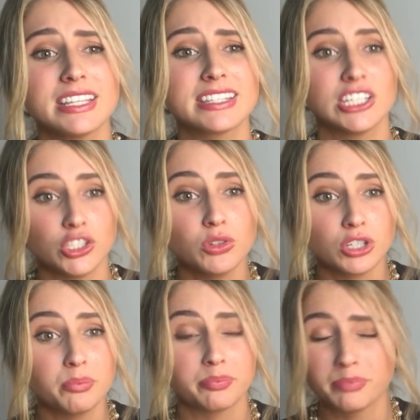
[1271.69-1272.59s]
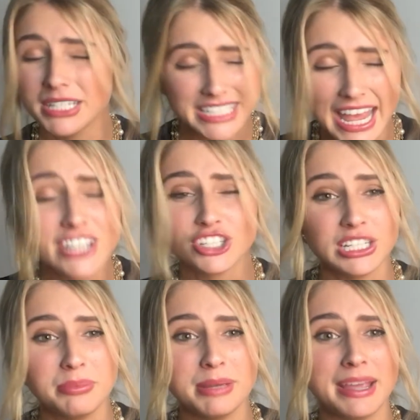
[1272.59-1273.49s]
that you could potentially
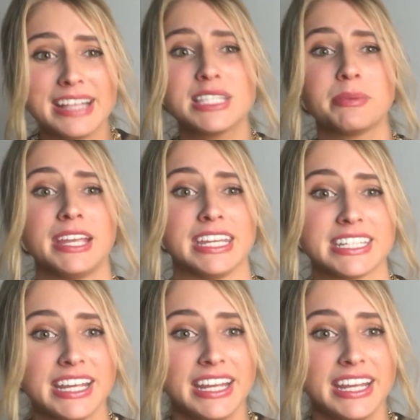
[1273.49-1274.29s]
be mansplained.